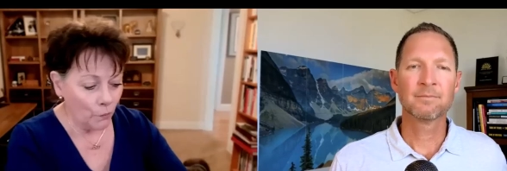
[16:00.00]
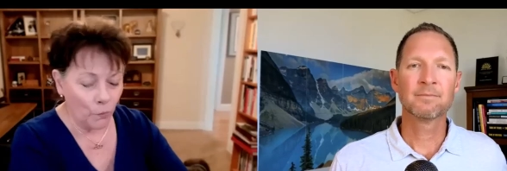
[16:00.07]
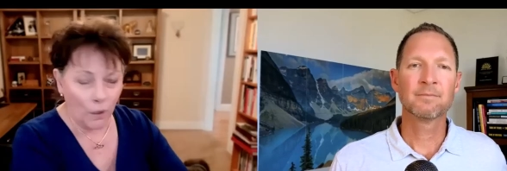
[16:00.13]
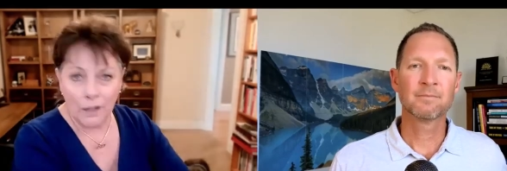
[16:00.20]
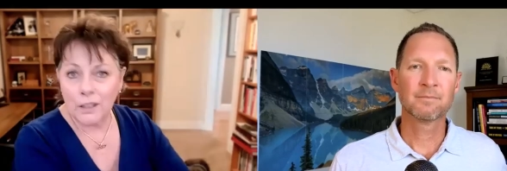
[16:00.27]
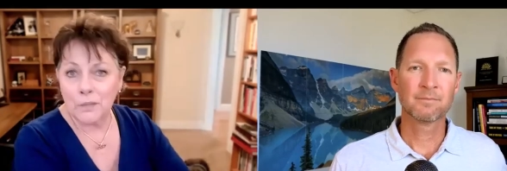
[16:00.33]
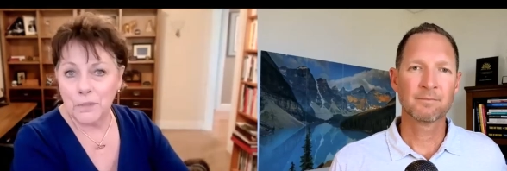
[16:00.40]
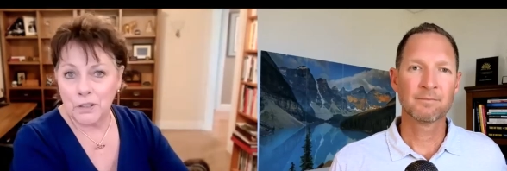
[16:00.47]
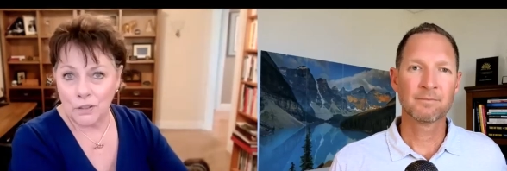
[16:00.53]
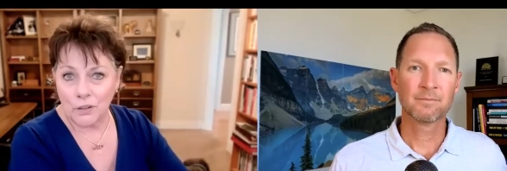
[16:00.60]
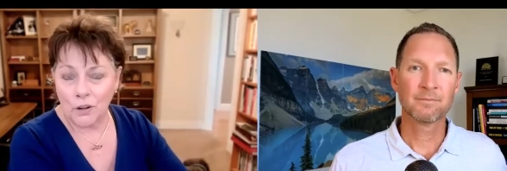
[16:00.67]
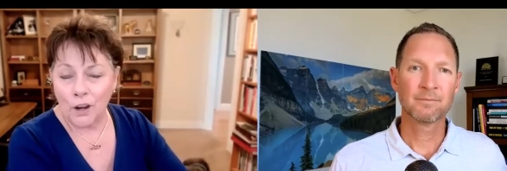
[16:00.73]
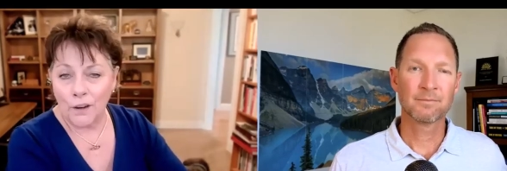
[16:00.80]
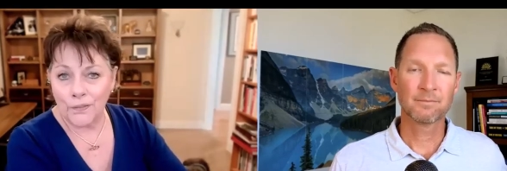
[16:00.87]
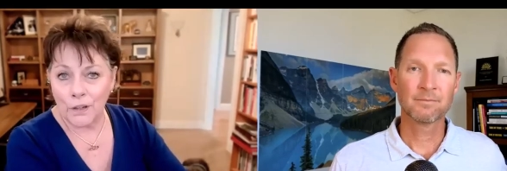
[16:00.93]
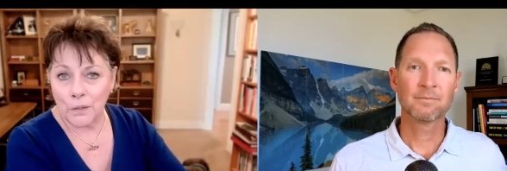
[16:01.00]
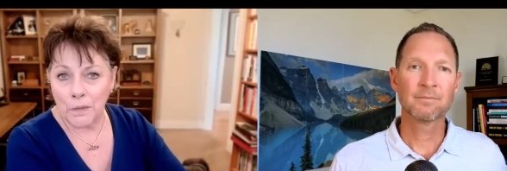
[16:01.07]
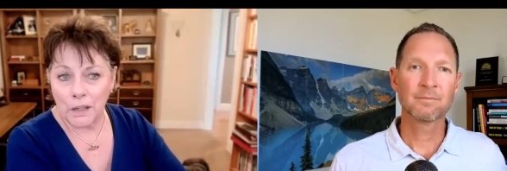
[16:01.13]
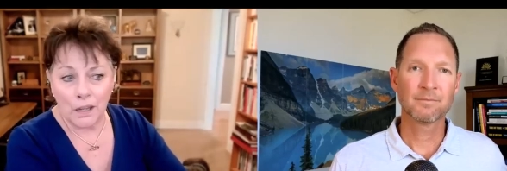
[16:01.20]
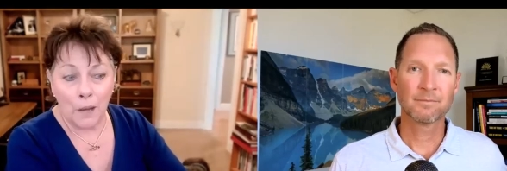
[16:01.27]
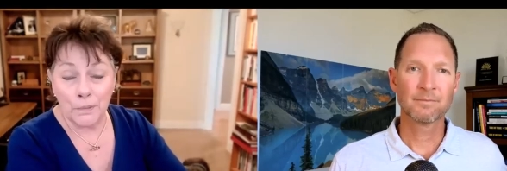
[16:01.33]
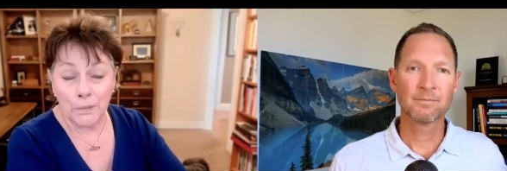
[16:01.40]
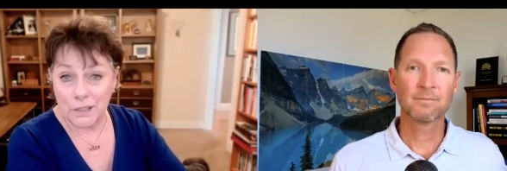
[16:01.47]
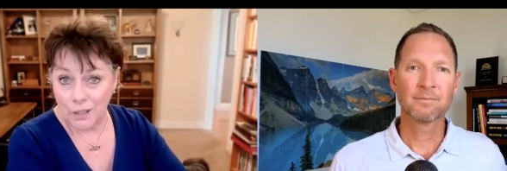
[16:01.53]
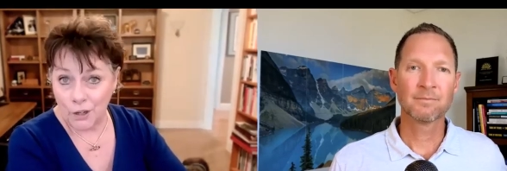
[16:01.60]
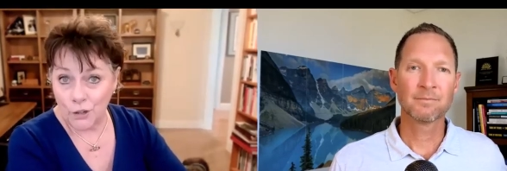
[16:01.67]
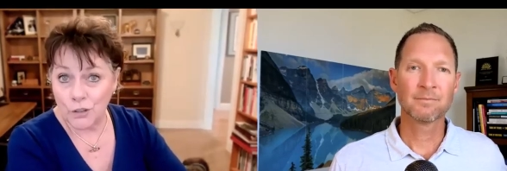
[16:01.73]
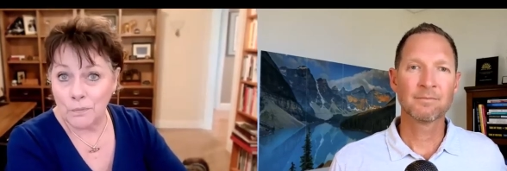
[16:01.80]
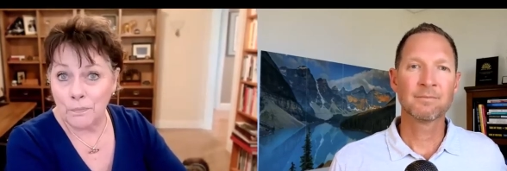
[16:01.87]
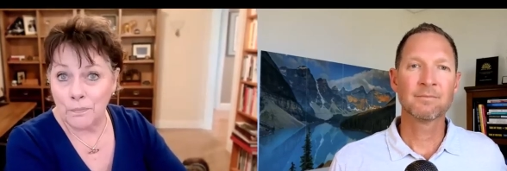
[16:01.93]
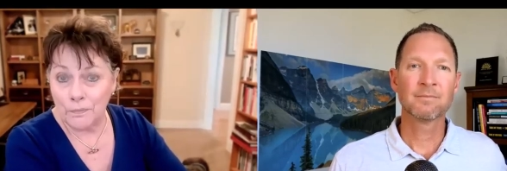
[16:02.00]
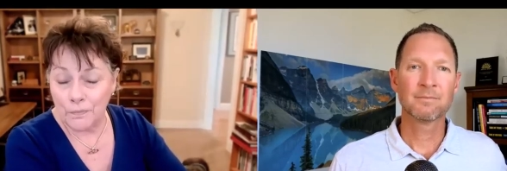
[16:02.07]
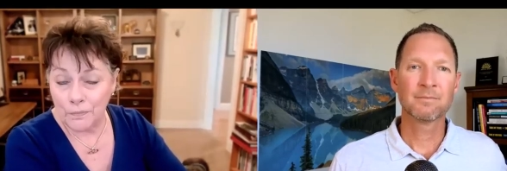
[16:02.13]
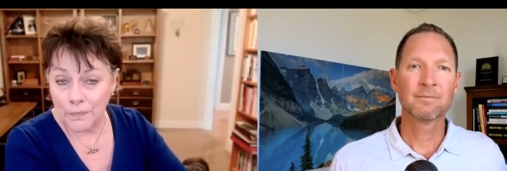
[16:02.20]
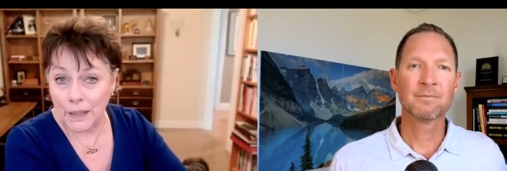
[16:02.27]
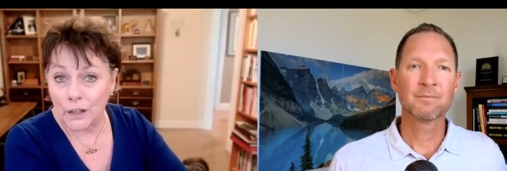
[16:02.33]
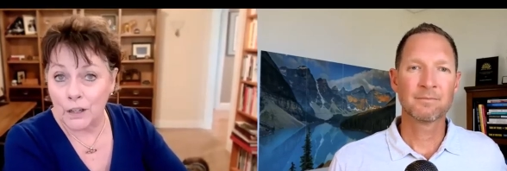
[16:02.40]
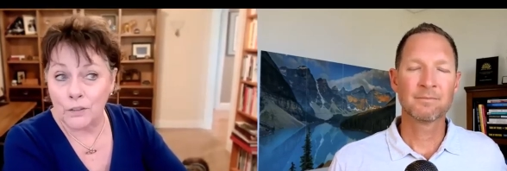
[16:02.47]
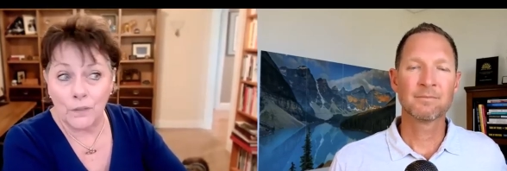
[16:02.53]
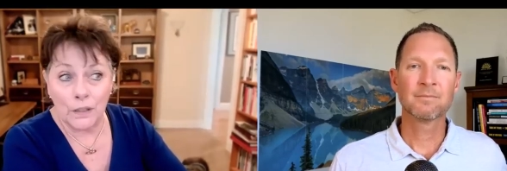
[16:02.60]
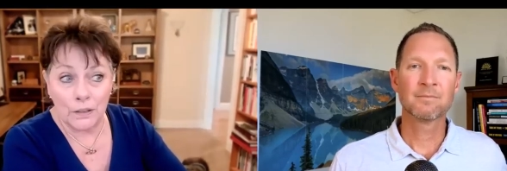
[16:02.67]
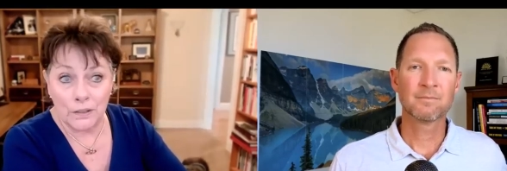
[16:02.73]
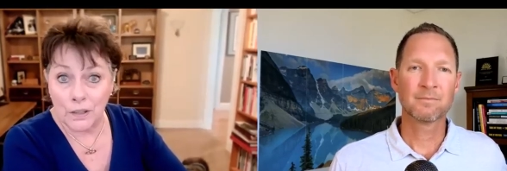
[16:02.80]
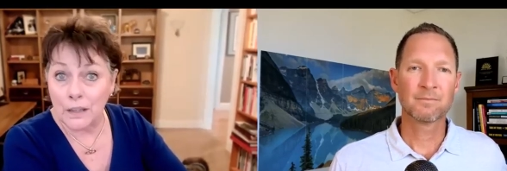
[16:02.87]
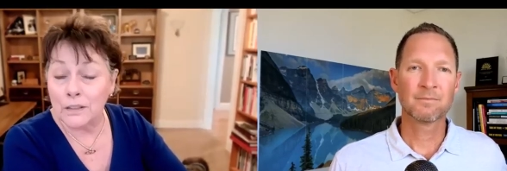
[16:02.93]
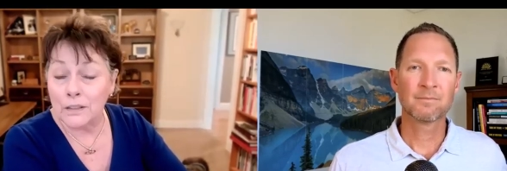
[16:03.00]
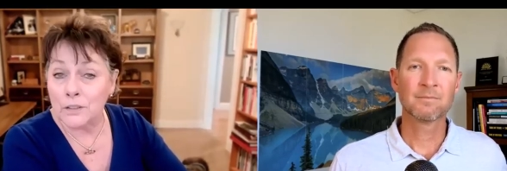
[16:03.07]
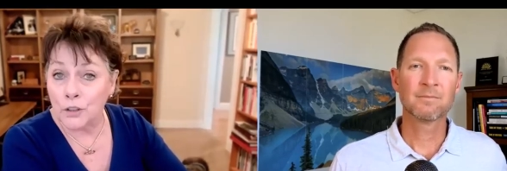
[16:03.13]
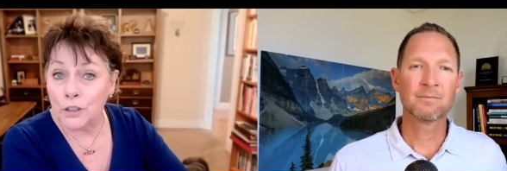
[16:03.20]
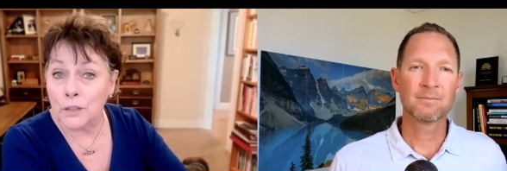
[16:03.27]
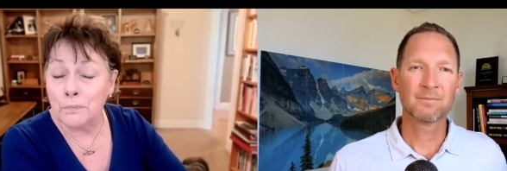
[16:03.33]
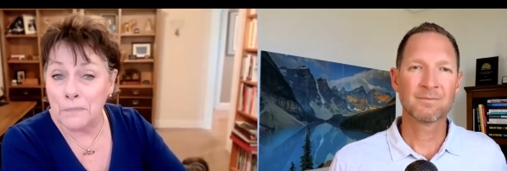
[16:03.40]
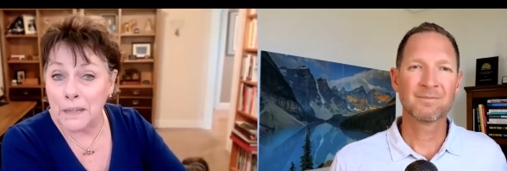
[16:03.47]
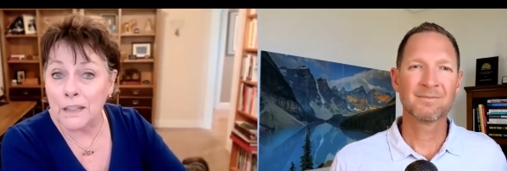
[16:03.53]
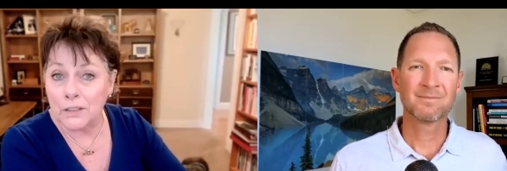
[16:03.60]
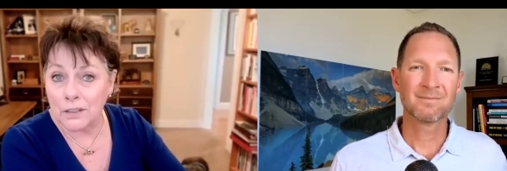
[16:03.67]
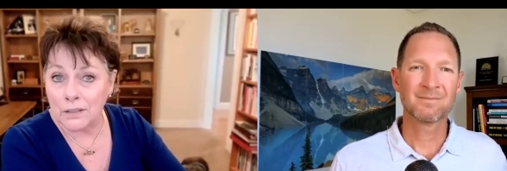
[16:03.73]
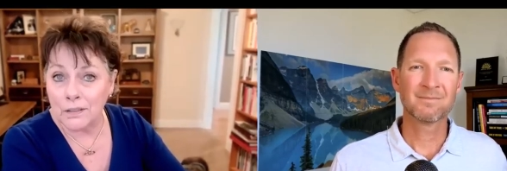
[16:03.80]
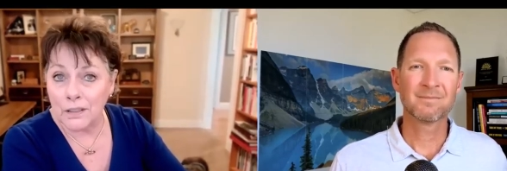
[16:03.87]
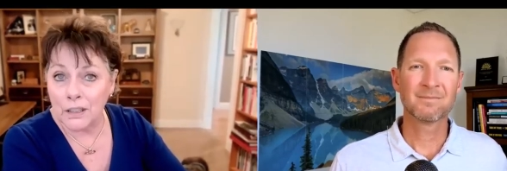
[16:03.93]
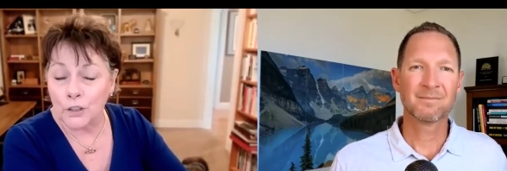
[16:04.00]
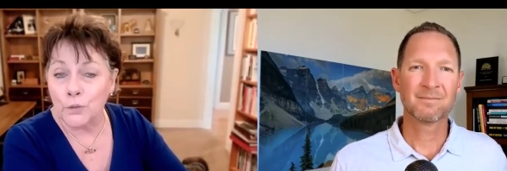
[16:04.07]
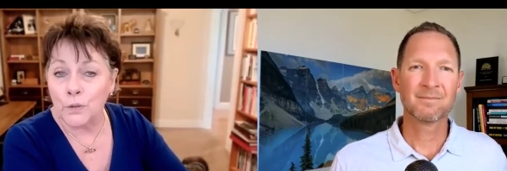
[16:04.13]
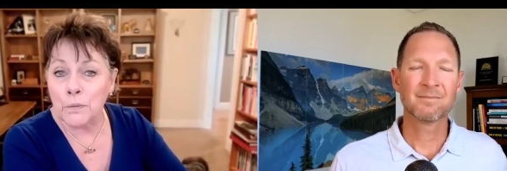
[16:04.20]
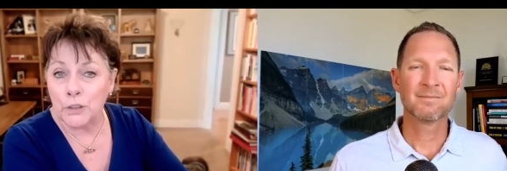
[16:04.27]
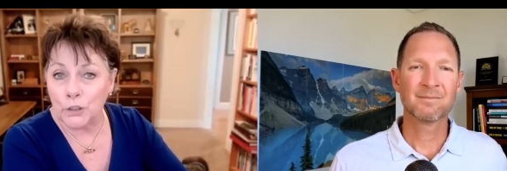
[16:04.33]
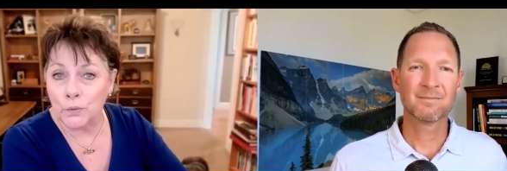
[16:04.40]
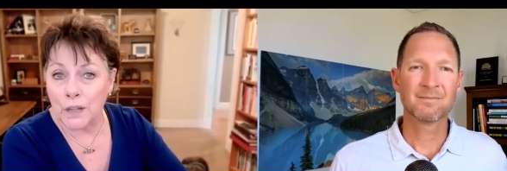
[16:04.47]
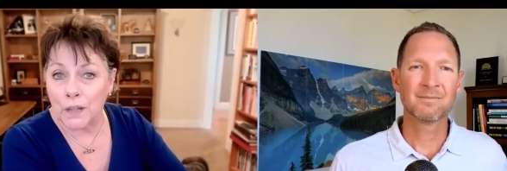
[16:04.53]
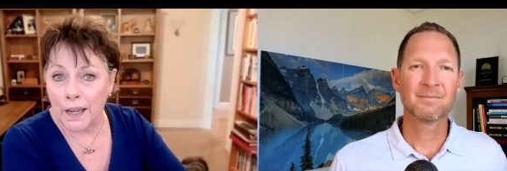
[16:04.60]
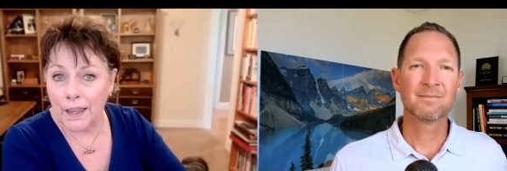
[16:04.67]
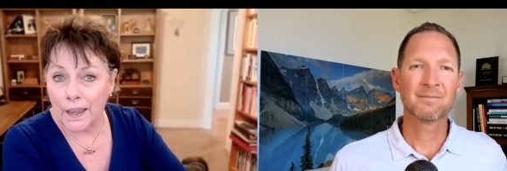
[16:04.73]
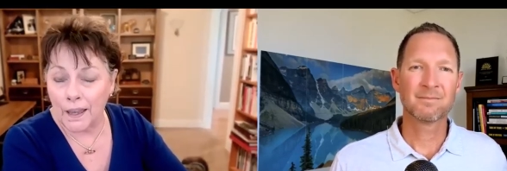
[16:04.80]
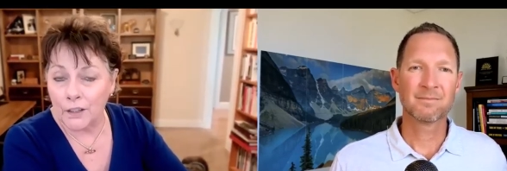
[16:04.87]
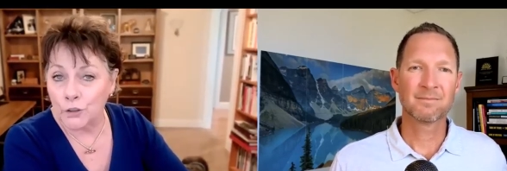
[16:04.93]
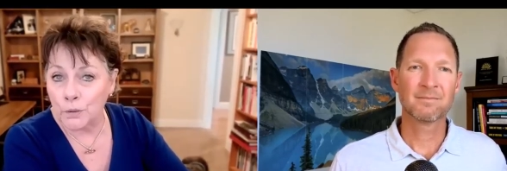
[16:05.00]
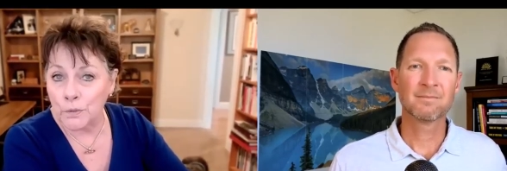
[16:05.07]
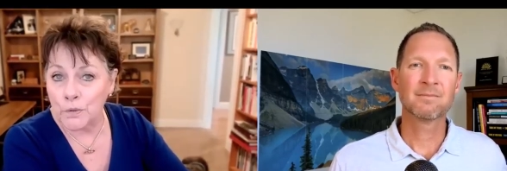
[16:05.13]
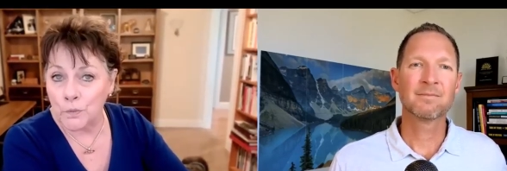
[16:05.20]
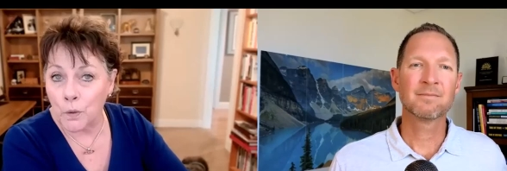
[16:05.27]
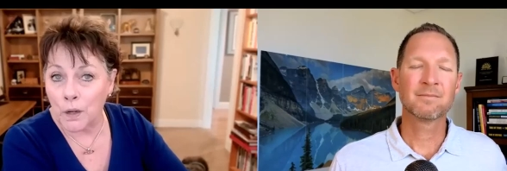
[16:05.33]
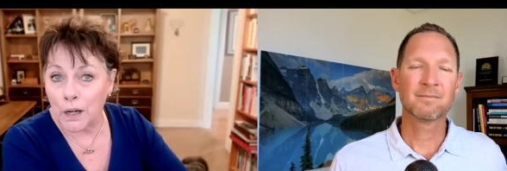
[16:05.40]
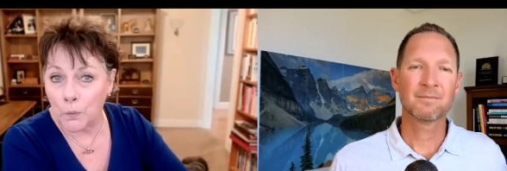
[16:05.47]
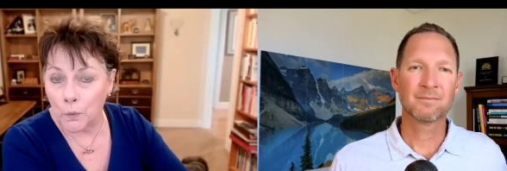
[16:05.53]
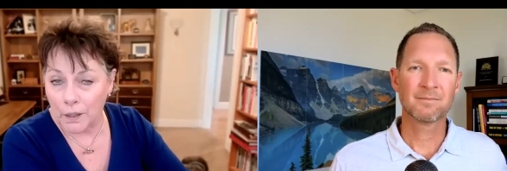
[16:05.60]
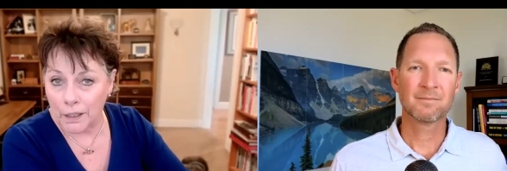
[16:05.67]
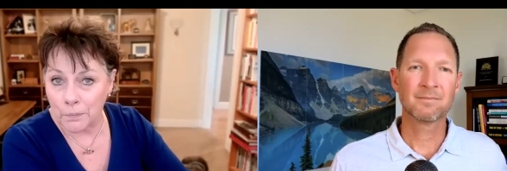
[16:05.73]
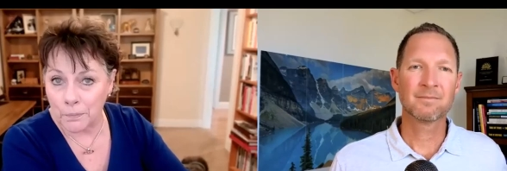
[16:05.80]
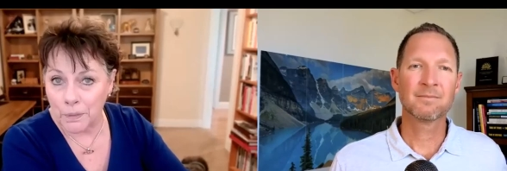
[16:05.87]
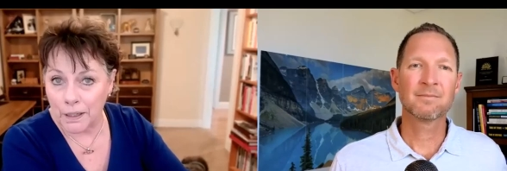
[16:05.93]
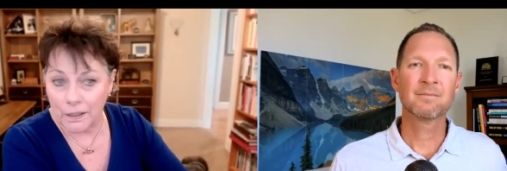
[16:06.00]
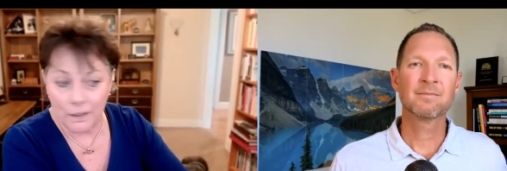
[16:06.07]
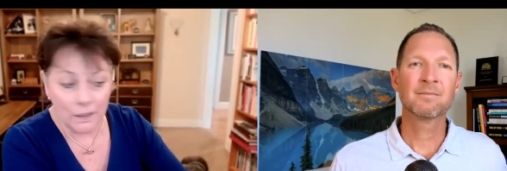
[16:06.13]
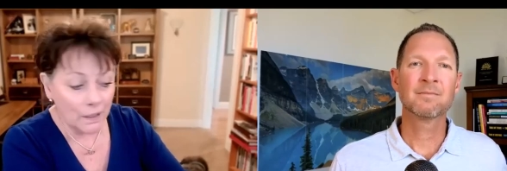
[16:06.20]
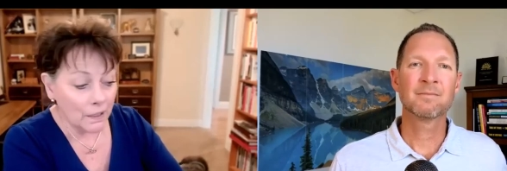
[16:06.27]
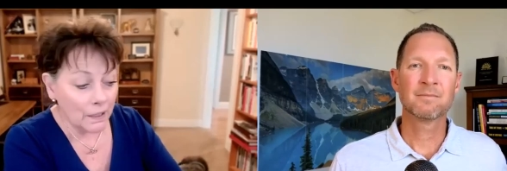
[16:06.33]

Speaker 1: One of them isn't offering me compensation that uh, is is going to meet the agreement you and I had in terms of what I want to get paid.